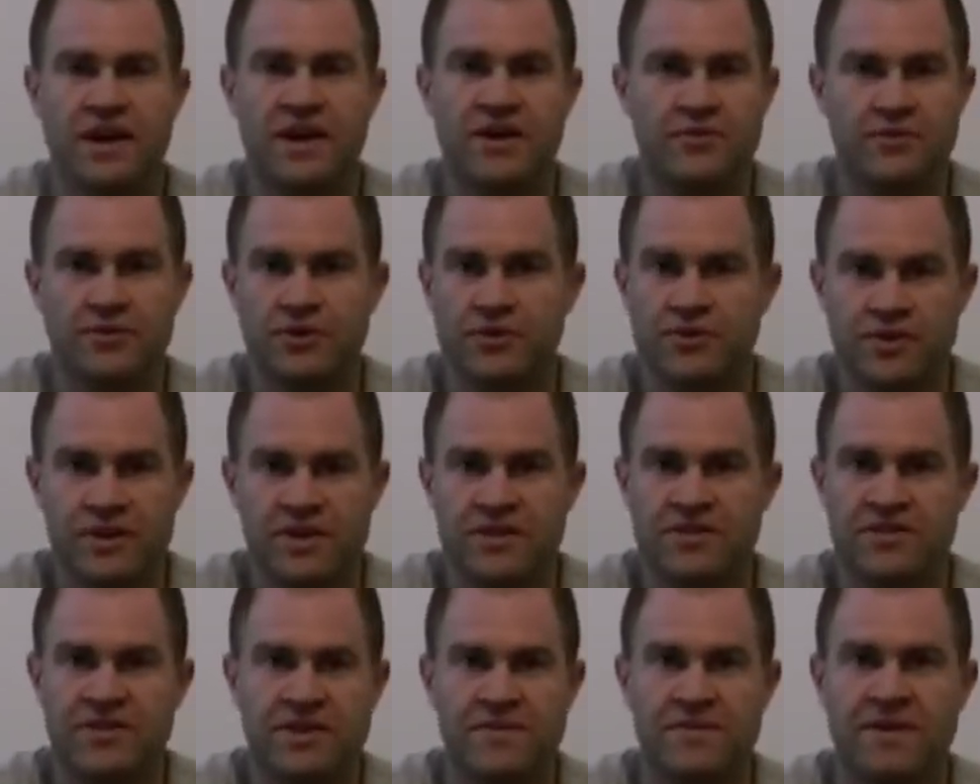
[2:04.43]
I don't know
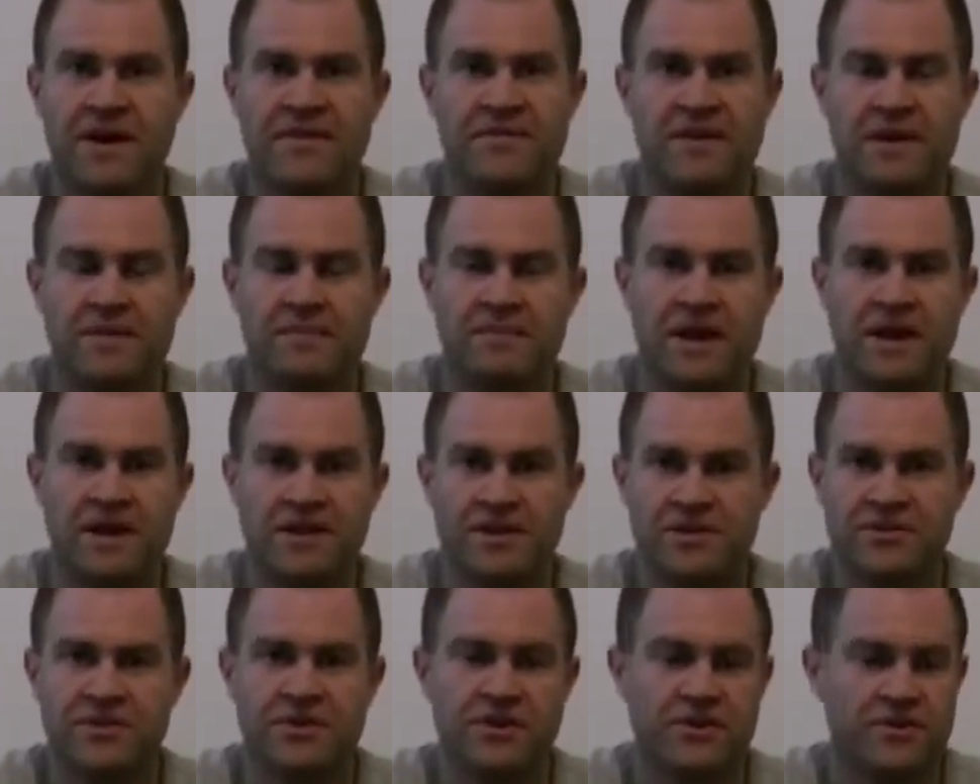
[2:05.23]
anything about that, but I
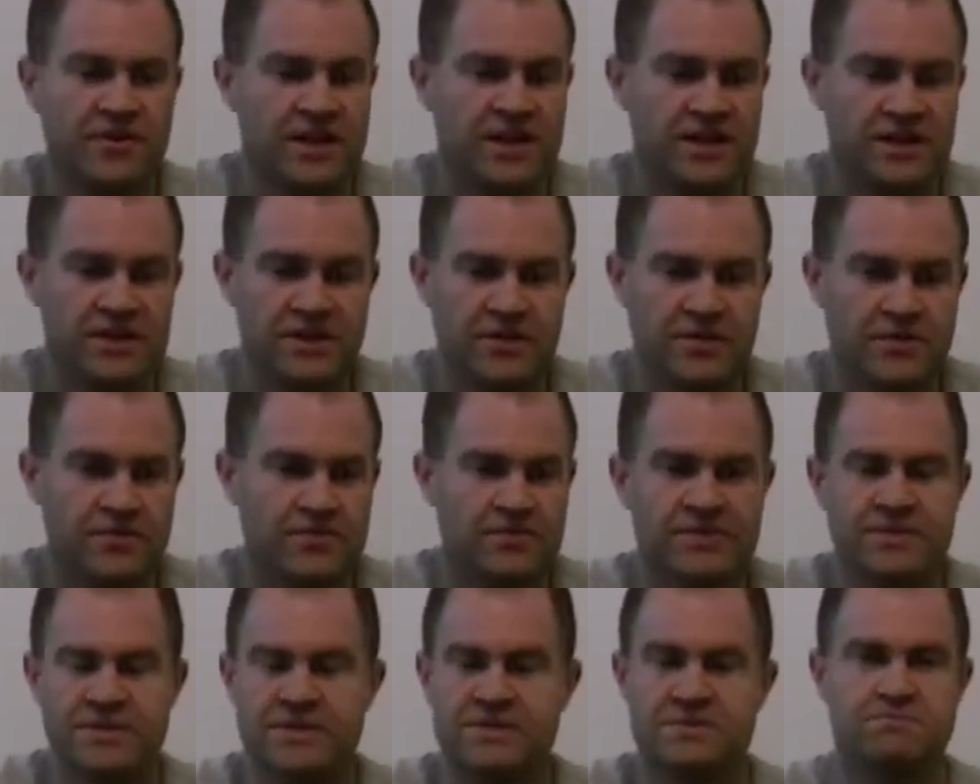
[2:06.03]
do know that,
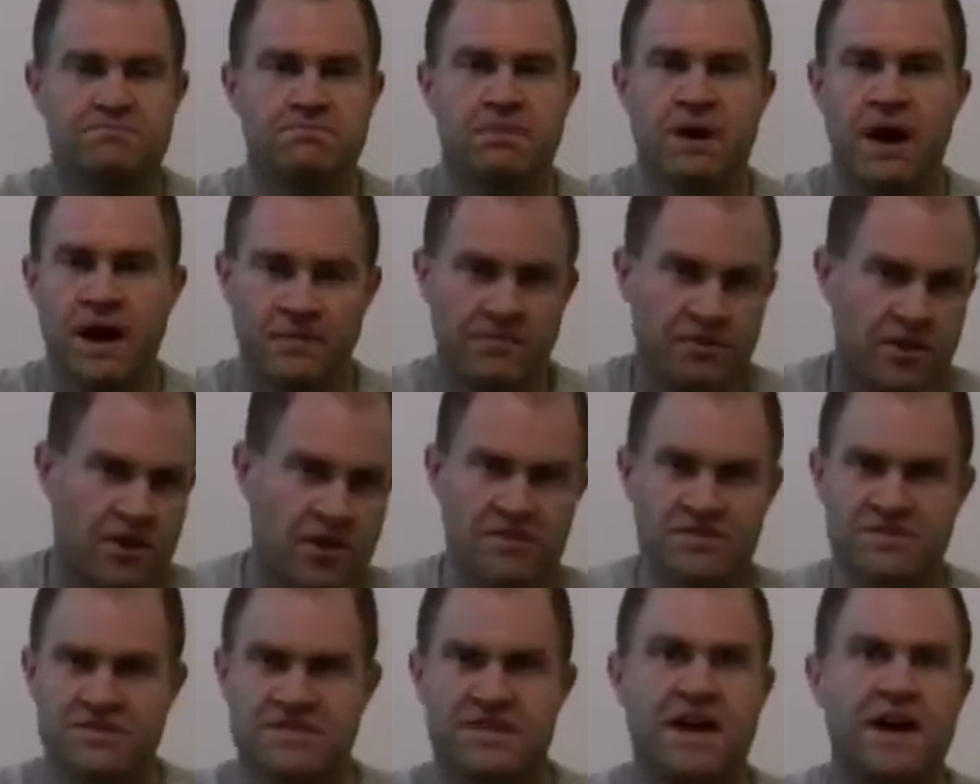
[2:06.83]
these bob
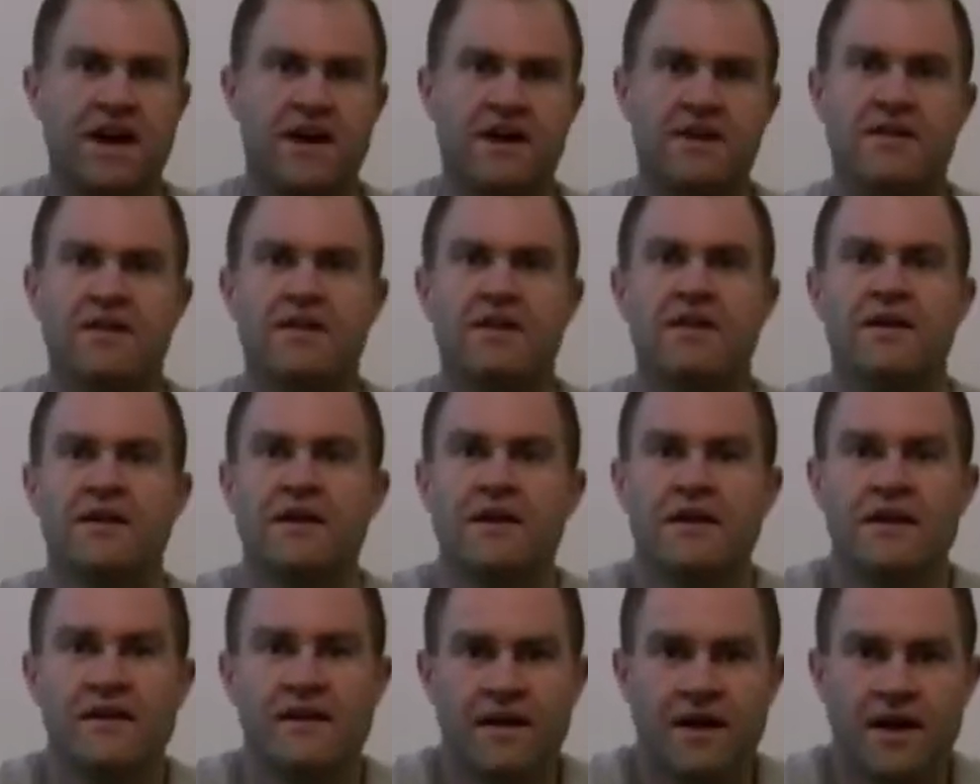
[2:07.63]
long style
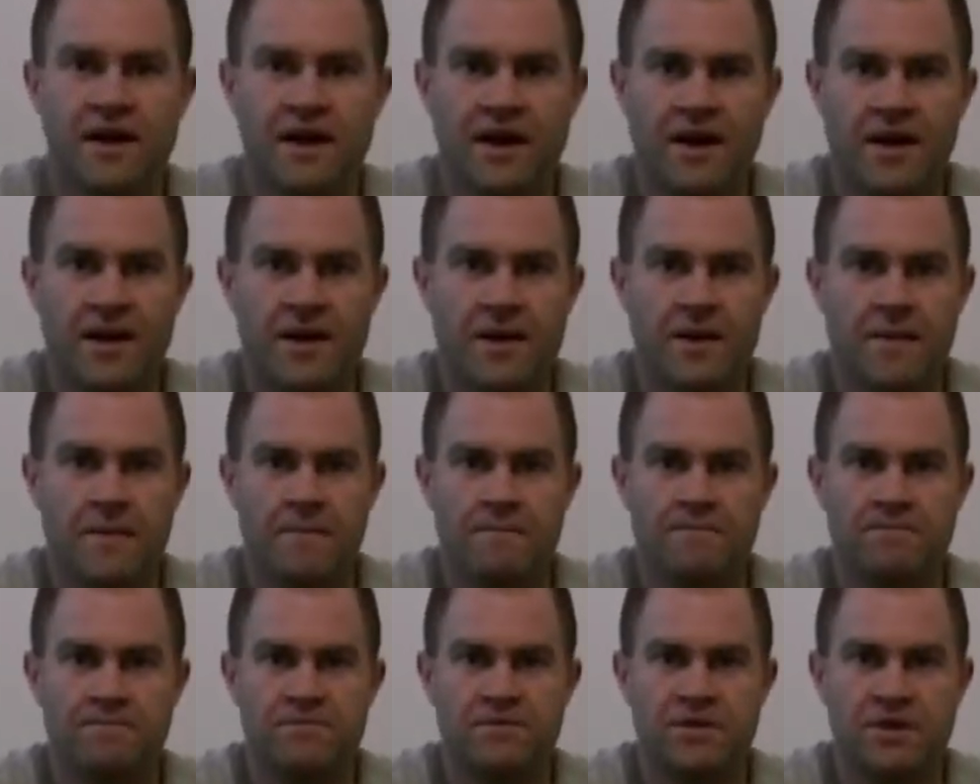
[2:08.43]

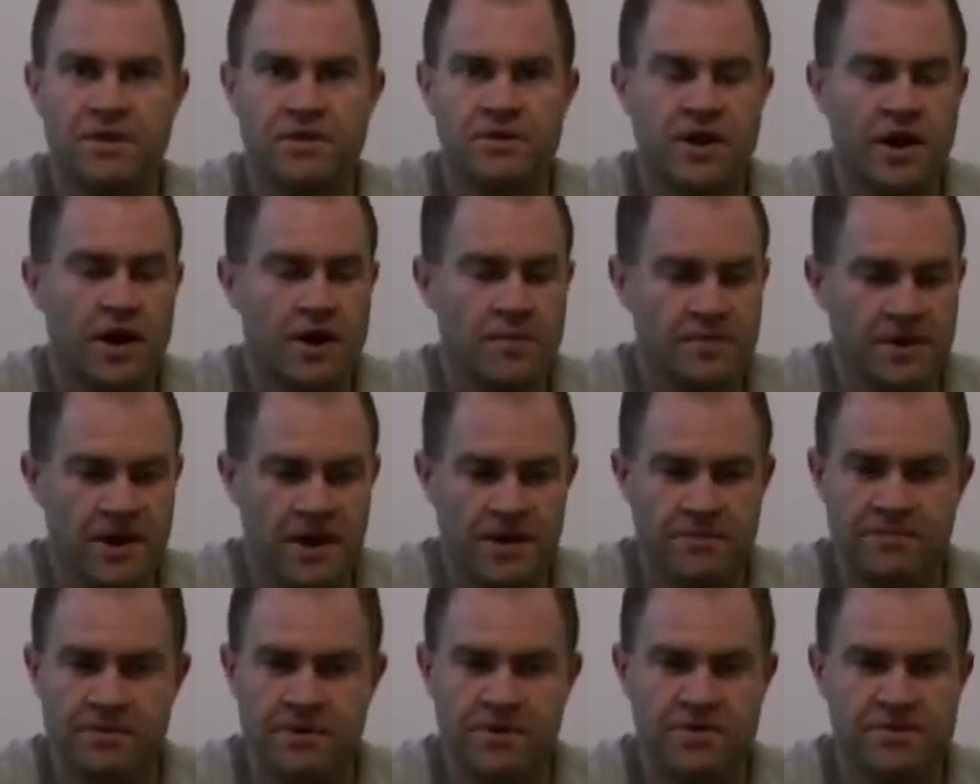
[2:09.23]

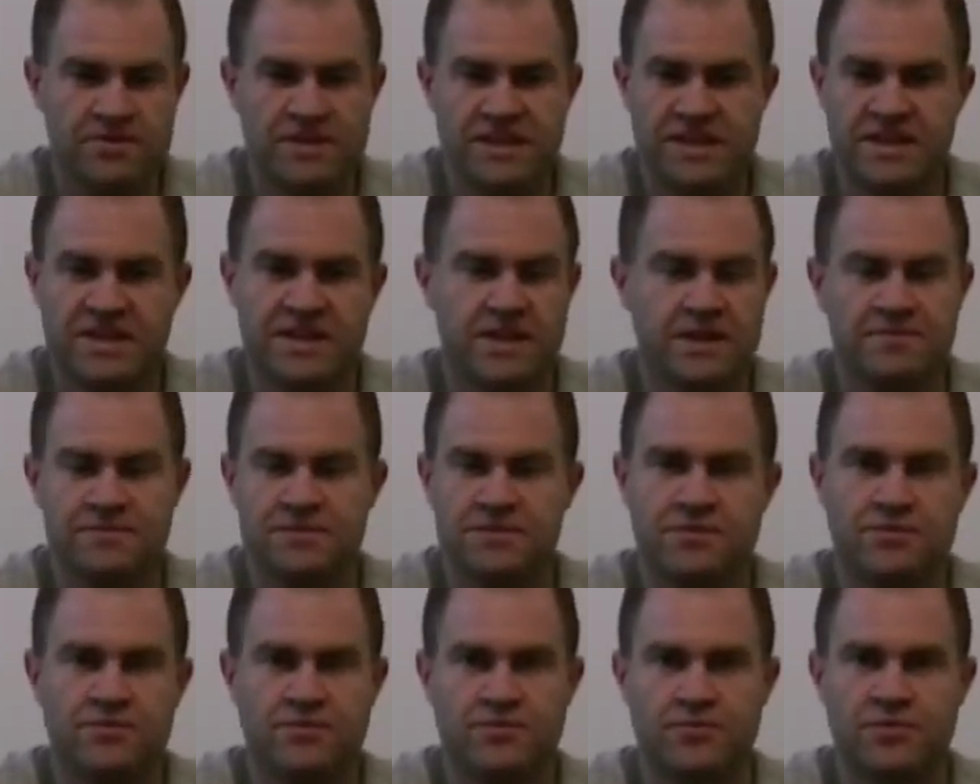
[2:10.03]
compound bows that can get up
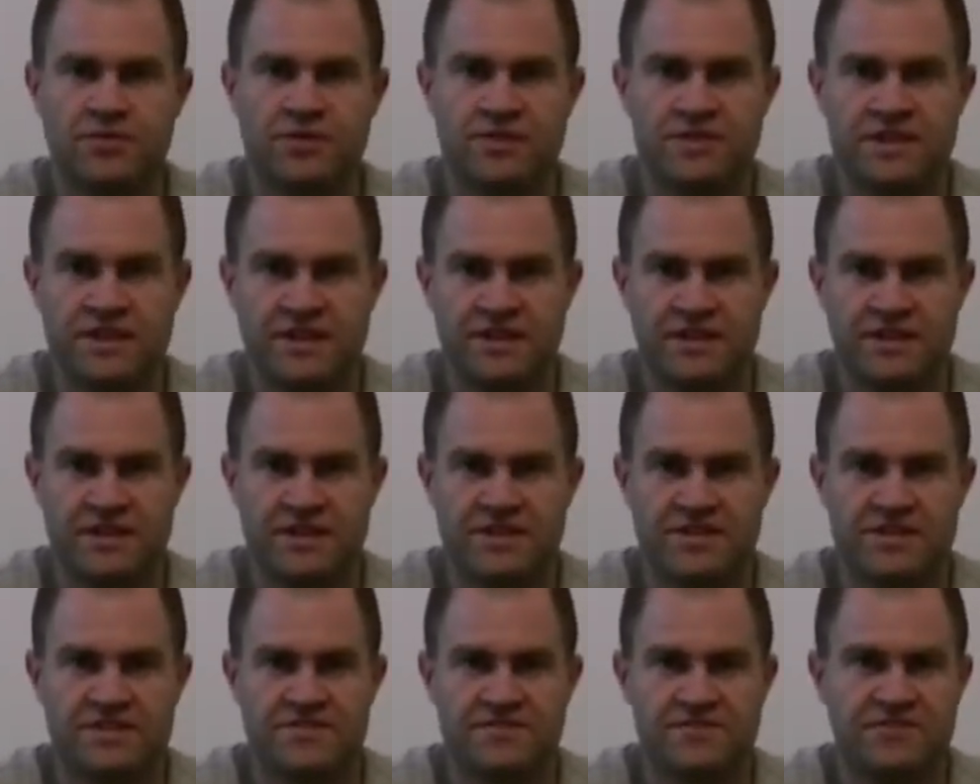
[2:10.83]
to
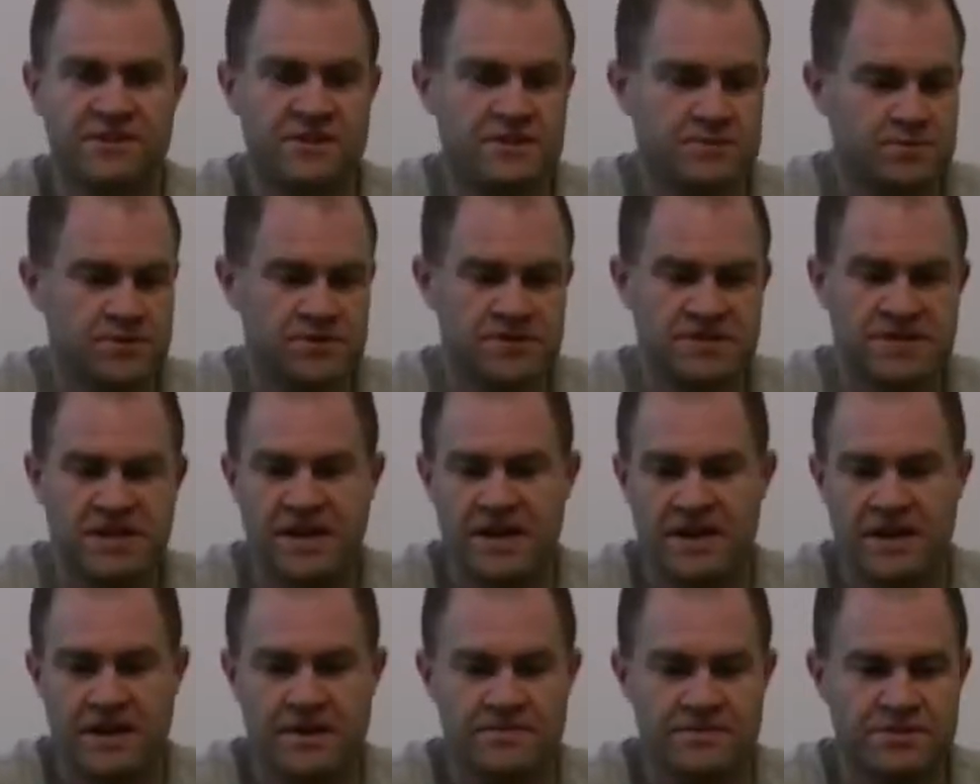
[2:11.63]
ridiculous feet per
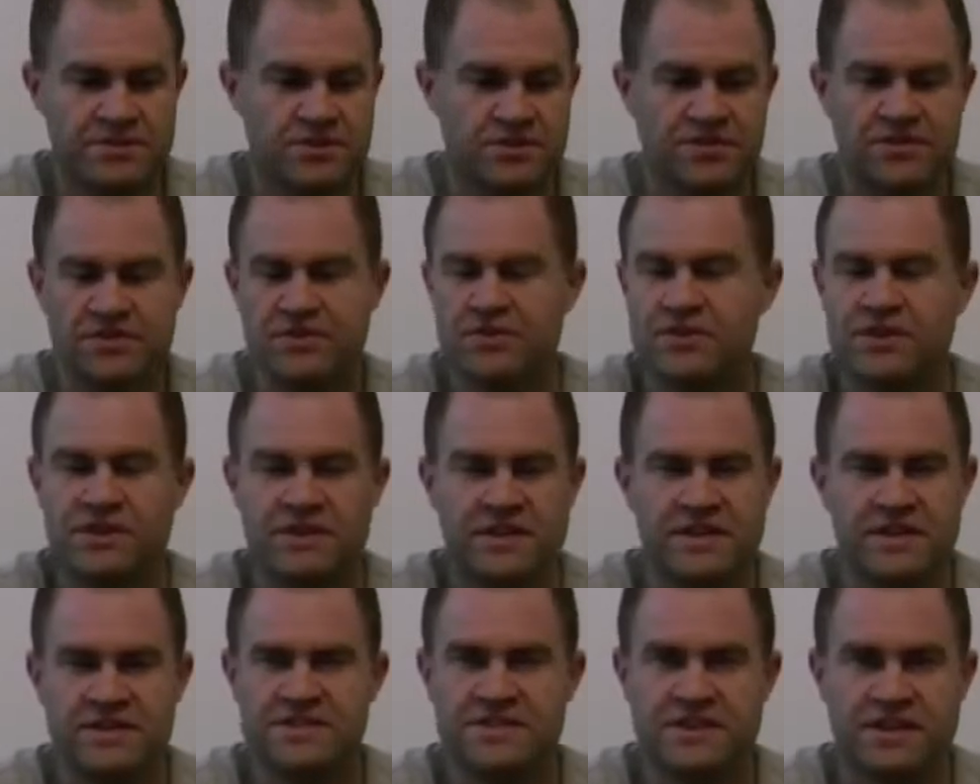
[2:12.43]
second. I'm sure that you
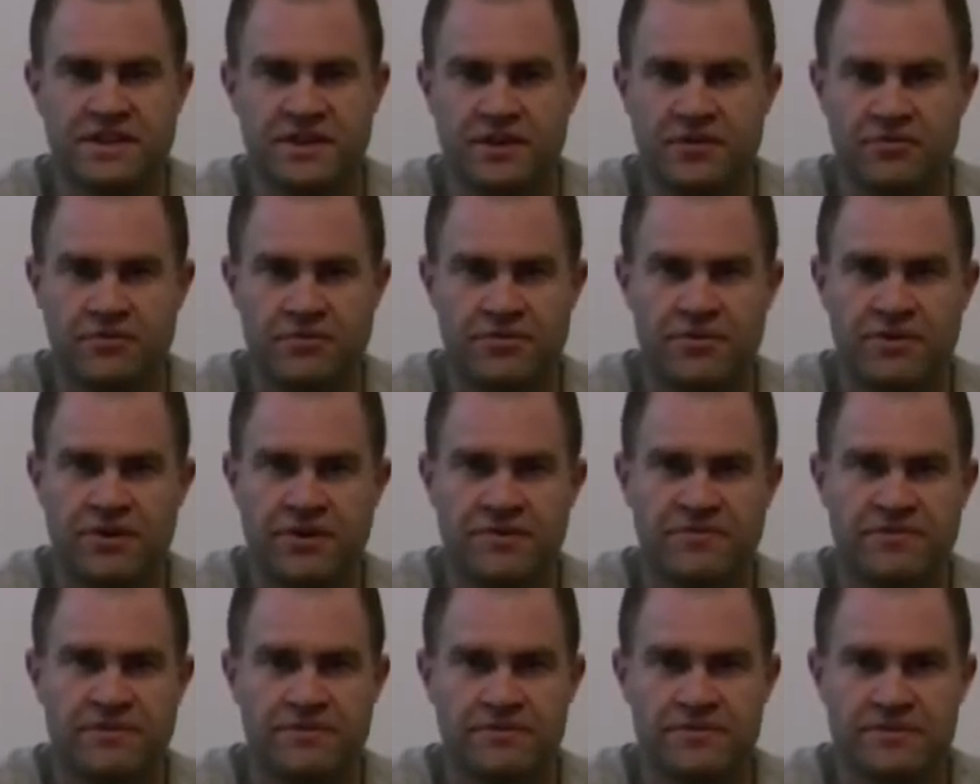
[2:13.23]
can easily get over
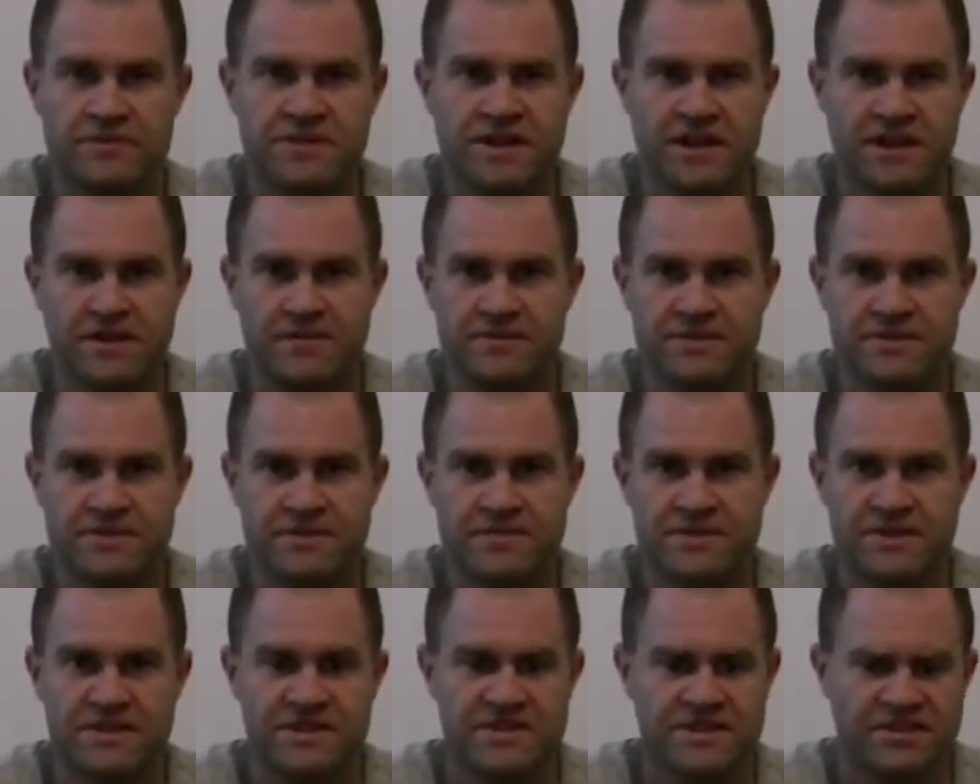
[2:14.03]
300 feet per second with
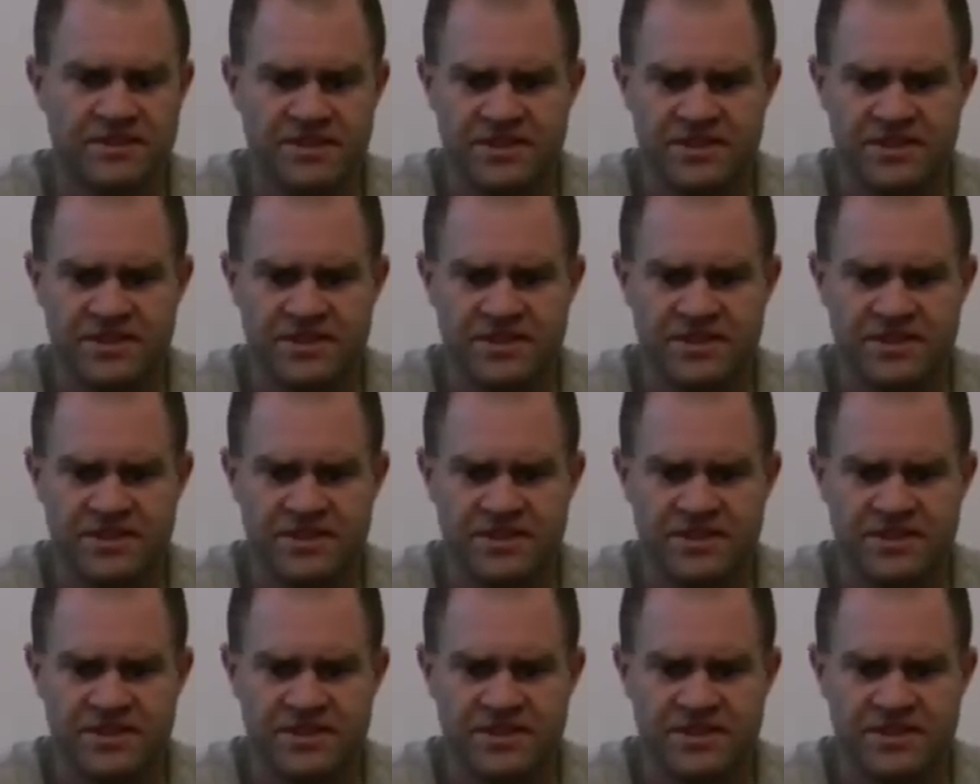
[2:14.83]
some of these.